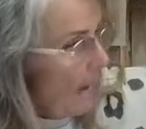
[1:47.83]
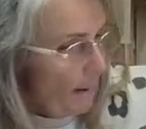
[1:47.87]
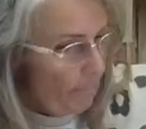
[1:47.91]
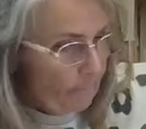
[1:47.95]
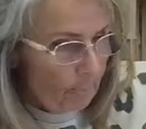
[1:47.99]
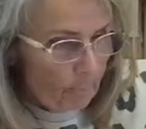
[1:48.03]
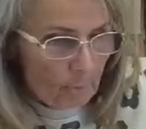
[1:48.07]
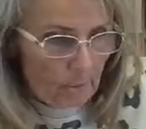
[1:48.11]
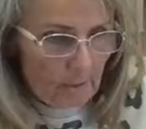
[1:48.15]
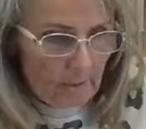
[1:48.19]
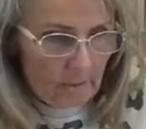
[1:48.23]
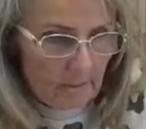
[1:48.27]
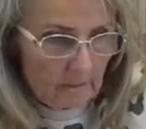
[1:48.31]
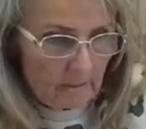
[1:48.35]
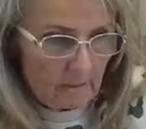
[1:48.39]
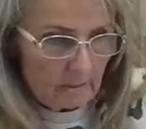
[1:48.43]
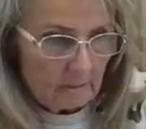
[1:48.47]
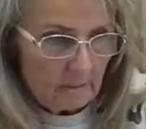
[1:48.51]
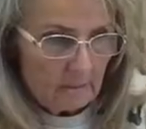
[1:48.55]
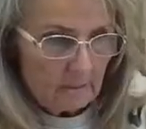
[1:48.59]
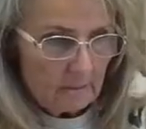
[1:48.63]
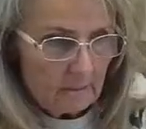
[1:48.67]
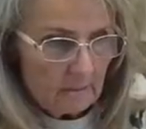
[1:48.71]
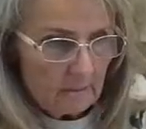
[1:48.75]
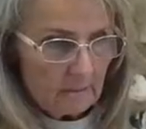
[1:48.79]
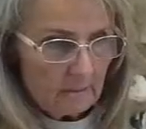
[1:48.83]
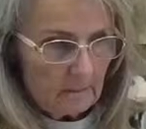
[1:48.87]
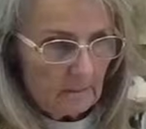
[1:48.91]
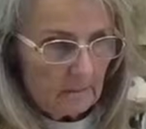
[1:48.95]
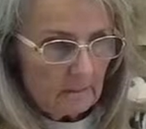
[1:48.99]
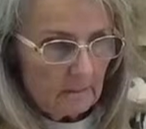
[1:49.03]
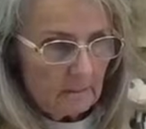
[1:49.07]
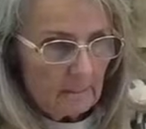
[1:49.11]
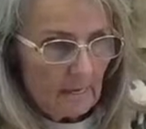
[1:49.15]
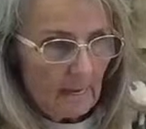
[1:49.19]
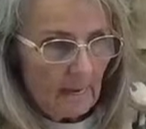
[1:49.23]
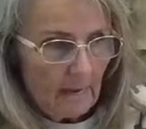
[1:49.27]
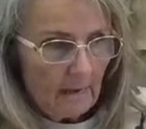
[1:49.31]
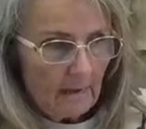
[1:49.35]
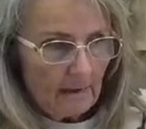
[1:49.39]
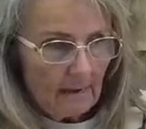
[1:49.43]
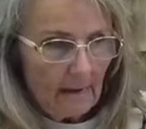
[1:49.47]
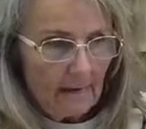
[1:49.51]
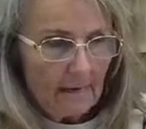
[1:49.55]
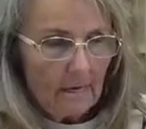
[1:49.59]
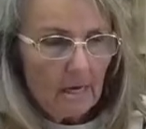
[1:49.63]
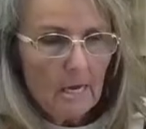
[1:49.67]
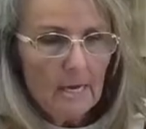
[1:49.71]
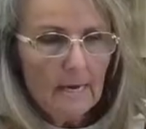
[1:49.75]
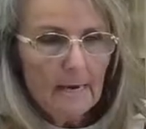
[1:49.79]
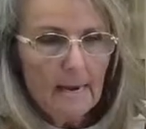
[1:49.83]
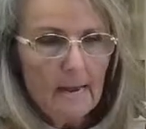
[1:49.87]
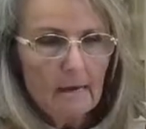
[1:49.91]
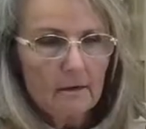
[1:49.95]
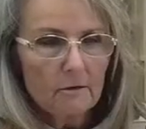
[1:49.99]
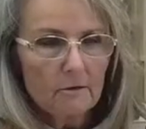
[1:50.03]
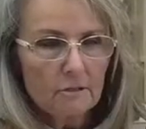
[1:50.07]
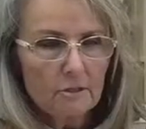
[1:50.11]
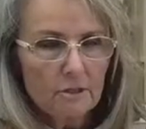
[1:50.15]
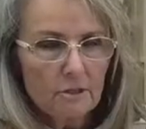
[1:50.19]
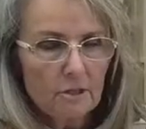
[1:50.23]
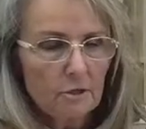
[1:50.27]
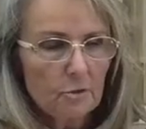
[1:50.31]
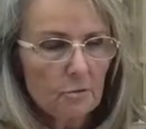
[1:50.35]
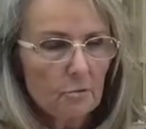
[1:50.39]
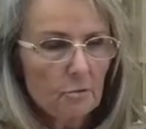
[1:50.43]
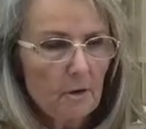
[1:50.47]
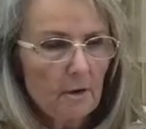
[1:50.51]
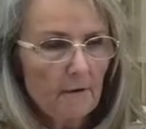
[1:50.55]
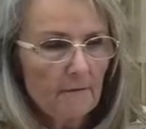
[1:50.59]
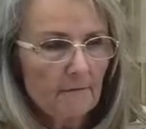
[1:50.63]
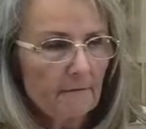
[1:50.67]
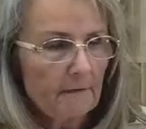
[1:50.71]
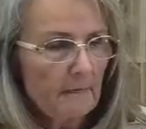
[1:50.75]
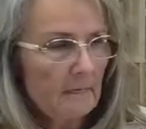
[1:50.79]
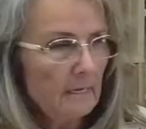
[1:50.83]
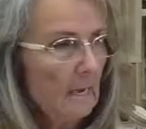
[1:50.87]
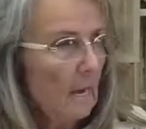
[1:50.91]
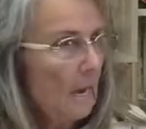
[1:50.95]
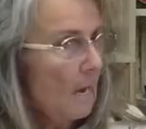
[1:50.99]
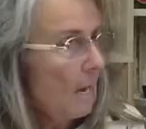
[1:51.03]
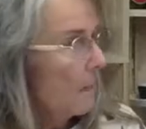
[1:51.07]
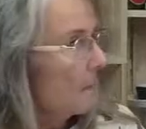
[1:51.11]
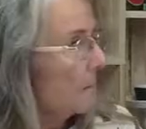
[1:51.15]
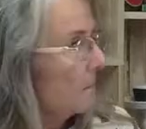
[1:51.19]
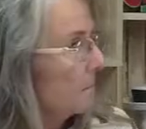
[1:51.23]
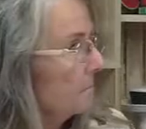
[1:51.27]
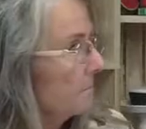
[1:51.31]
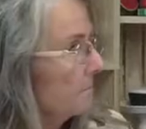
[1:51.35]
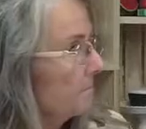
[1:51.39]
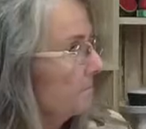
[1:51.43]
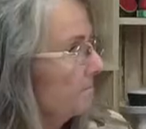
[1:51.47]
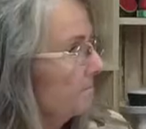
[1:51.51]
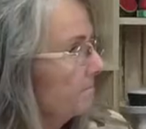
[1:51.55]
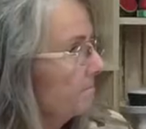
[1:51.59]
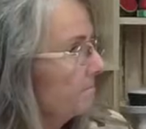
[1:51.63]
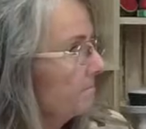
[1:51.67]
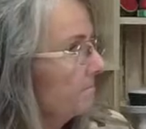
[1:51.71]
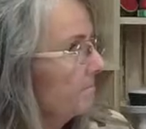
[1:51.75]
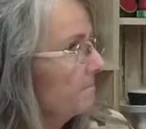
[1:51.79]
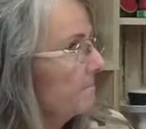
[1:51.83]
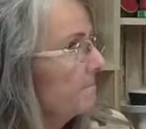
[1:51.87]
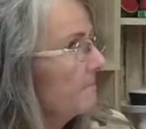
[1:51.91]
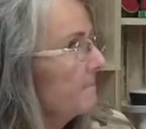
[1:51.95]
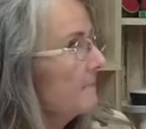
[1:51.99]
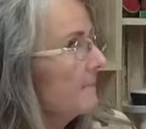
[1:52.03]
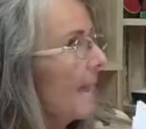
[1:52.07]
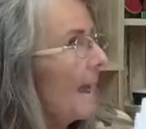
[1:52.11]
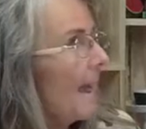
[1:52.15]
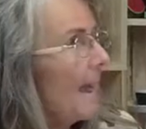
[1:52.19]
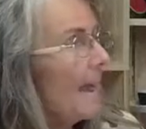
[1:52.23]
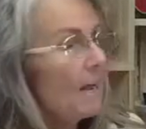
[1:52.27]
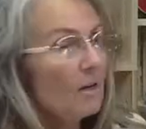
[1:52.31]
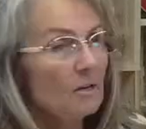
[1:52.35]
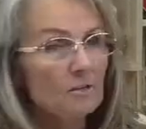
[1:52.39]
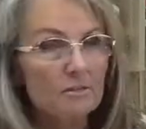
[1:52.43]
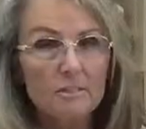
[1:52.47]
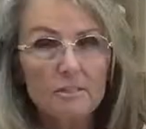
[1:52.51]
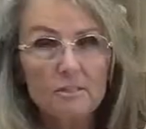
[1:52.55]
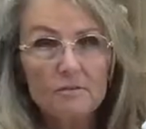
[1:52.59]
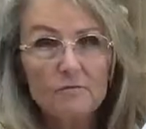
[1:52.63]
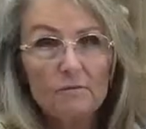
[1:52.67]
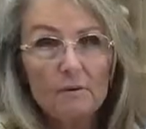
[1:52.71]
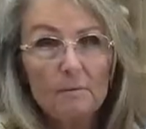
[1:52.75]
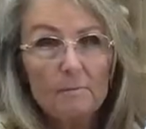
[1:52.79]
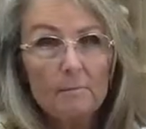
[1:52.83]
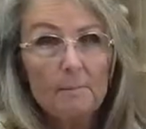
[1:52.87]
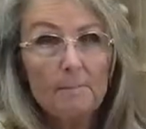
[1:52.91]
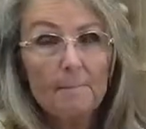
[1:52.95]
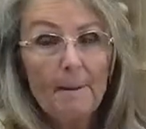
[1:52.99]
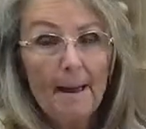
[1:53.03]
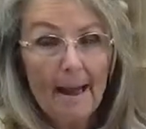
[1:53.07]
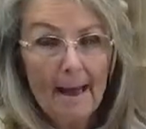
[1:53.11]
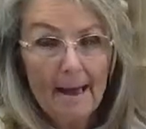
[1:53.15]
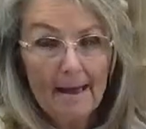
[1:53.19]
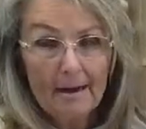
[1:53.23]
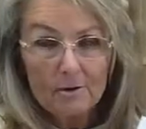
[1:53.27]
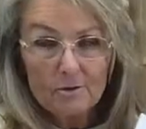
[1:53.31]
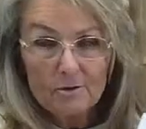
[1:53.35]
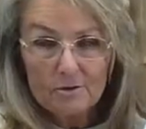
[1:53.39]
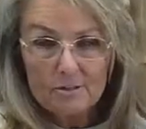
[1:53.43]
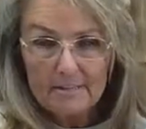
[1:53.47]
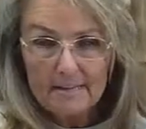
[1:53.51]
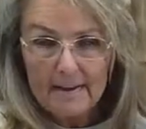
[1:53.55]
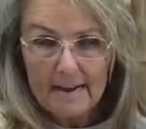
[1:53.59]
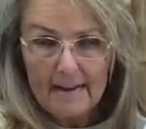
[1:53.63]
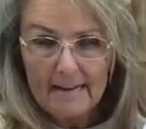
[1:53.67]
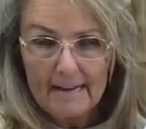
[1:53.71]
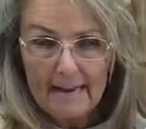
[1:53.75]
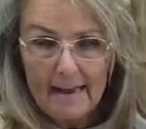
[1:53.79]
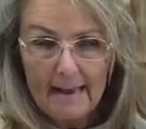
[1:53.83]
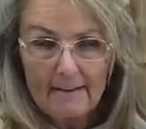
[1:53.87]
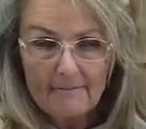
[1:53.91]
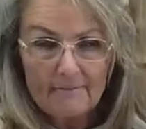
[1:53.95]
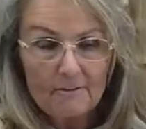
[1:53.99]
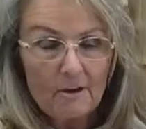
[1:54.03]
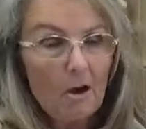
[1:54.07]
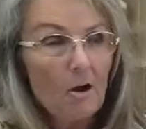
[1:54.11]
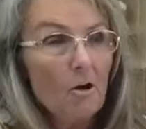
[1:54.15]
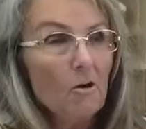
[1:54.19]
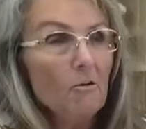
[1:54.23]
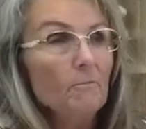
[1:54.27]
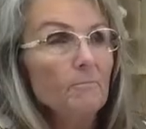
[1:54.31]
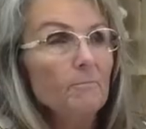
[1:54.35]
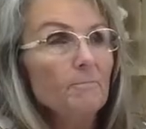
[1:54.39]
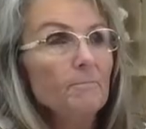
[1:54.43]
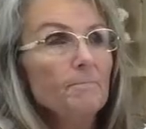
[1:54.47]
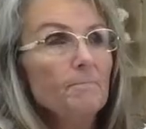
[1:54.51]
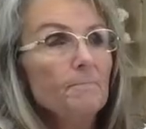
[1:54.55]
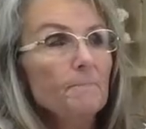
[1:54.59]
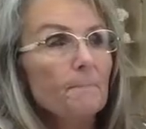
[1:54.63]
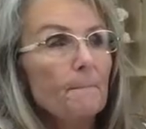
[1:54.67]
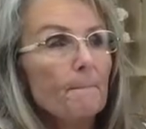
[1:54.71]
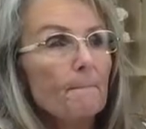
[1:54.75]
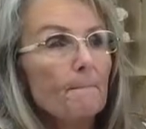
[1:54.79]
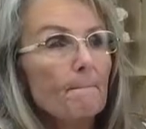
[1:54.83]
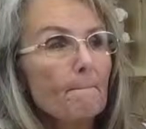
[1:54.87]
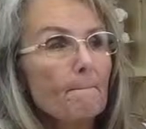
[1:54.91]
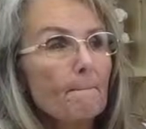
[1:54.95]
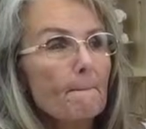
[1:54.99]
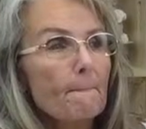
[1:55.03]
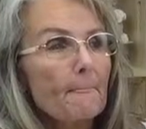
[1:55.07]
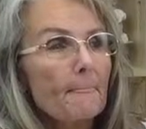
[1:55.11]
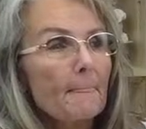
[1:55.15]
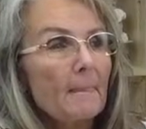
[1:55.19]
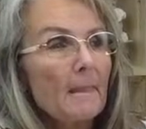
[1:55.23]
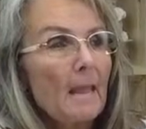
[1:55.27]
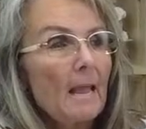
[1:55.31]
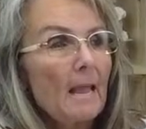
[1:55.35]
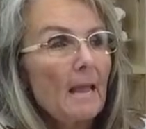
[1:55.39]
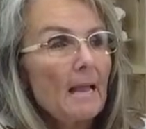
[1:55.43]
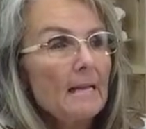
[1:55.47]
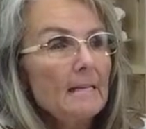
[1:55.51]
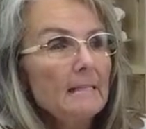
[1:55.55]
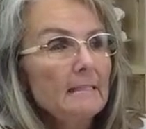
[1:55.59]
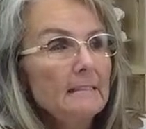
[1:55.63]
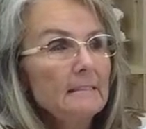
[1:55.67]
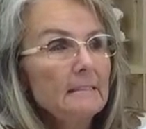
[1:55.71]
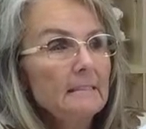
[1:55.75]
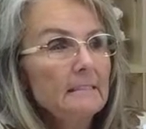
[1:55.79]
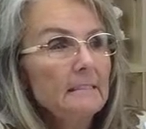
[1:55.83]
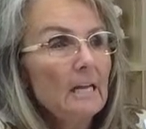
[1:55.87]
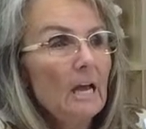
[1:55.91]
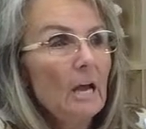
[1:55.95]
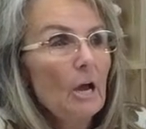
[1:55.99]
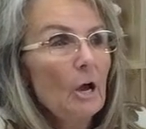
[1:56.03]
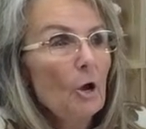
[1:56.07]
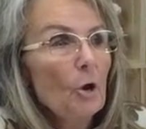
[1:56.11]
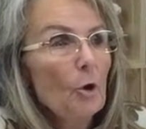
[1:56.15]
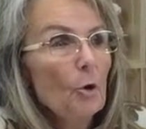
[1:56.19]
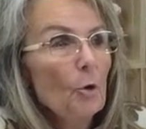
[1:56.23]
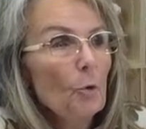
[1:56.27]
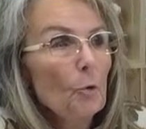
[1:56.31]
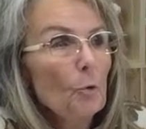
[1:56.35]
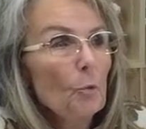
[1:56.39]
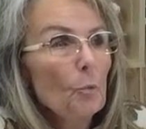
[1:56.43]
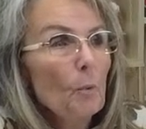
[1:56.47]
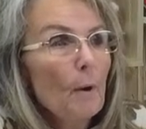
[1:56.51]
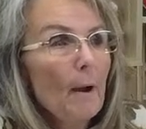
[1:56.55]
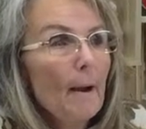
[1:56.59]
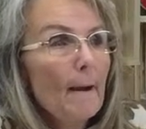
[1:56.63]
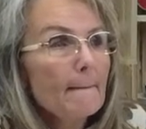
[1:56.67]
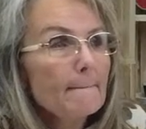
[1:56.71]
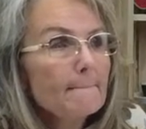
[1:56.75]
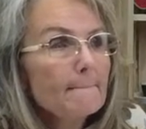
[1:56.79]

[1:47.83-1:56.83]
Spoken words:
cut out two of the houses from the patterns that I gave y'all. So